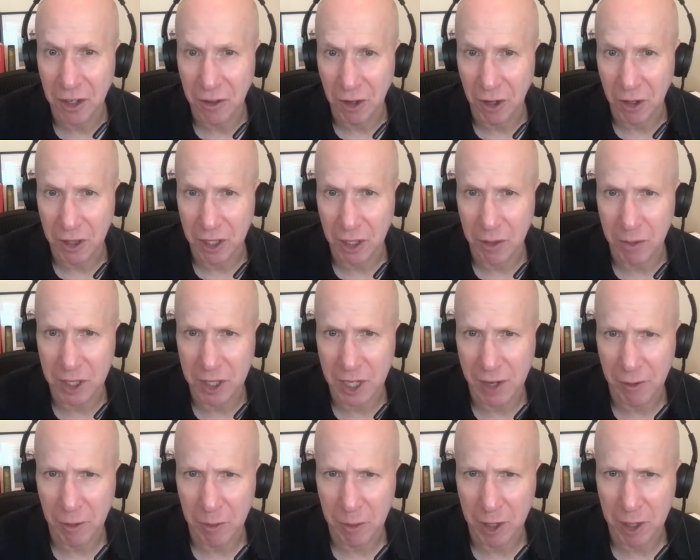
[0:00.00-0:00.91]
wrote that was
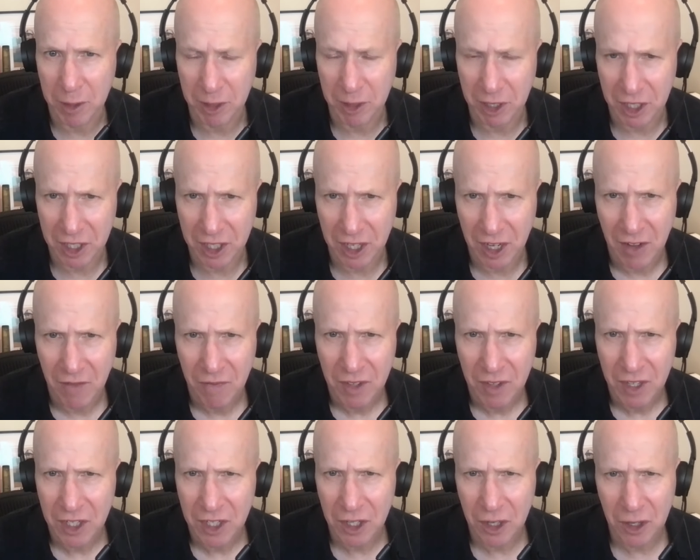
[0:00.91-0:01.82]
never published.
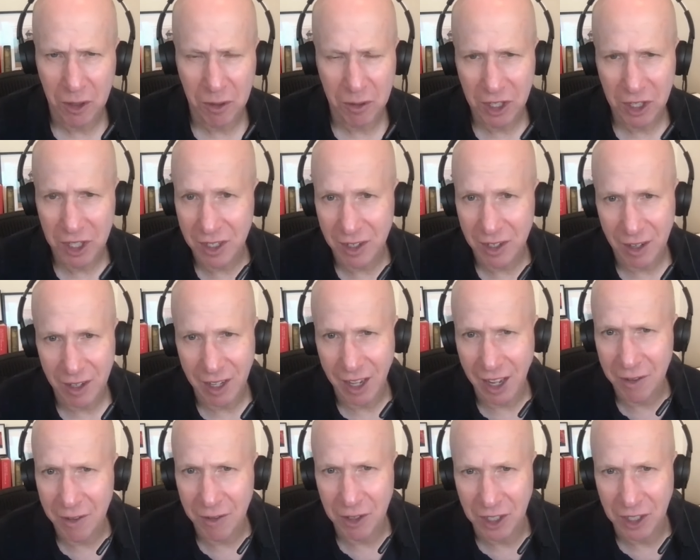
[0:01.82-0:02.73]
So just a
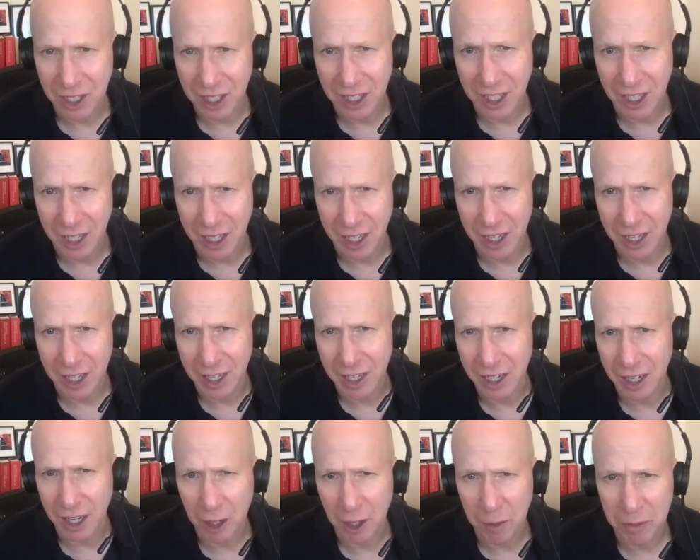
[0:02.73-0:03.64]
lot of digging, and it,
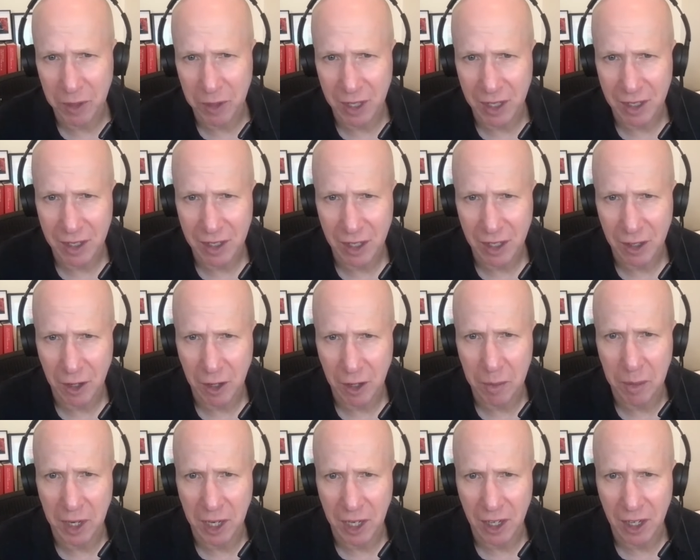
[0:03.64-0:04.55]
it helped that you know it had
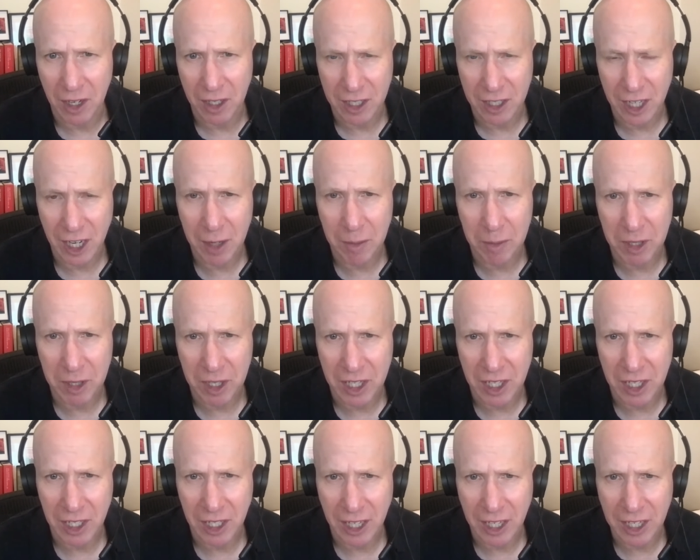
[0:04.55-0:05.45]
been a long time since
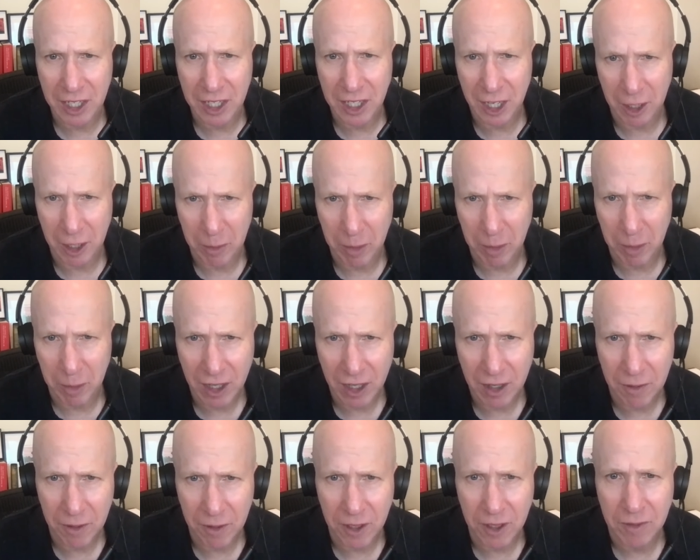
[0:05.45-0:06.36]
the last King
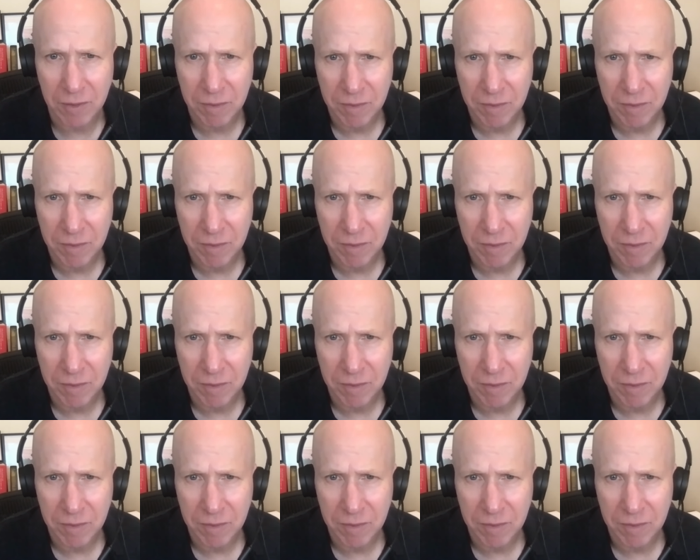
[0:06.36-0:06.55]
biography.